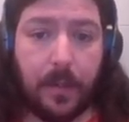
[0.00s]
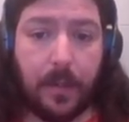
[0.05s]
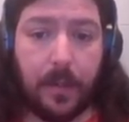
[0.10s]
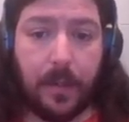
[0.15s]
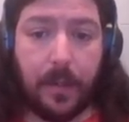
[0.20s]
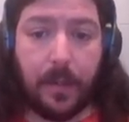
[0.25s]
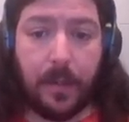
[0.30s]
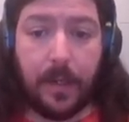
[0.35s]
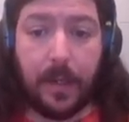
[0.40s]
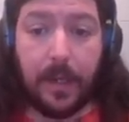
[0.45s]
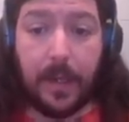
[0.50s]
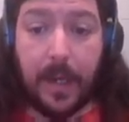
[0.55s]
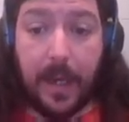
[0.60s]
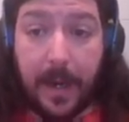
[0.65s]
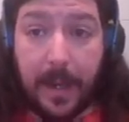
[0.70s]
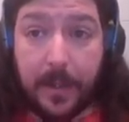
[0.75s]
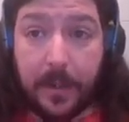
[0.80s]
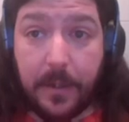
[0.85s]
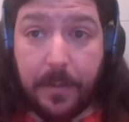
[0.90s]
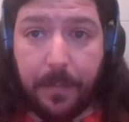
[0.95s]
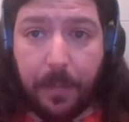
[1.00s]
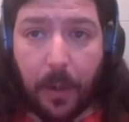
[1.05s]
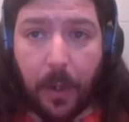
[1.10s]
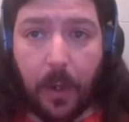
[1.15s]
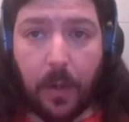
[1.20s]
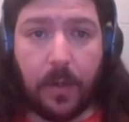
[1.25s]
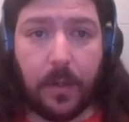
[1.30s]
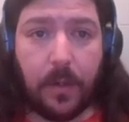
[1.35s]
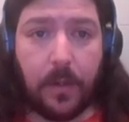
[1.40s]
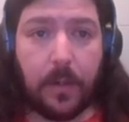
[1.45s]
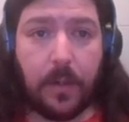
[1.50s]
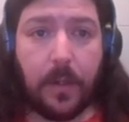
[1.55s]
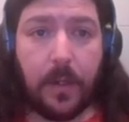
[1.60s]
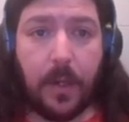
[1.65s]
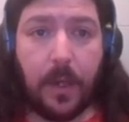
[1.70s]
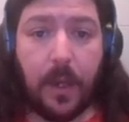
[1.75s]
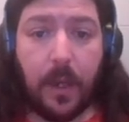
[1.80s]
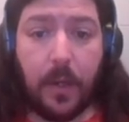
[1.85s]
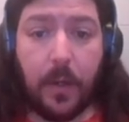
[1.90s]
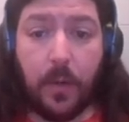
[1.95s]
In each block, uh,
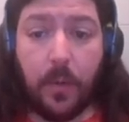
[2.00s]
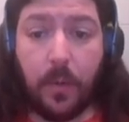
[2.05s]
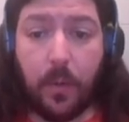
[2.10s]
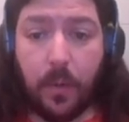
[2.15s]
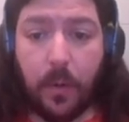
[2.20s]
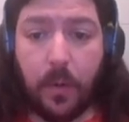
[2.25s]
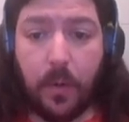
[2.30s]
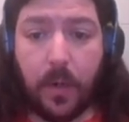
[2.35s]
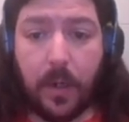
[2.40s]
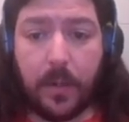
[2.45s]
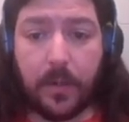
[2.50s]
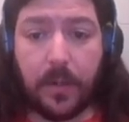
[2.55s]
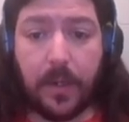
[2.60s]
you could schedule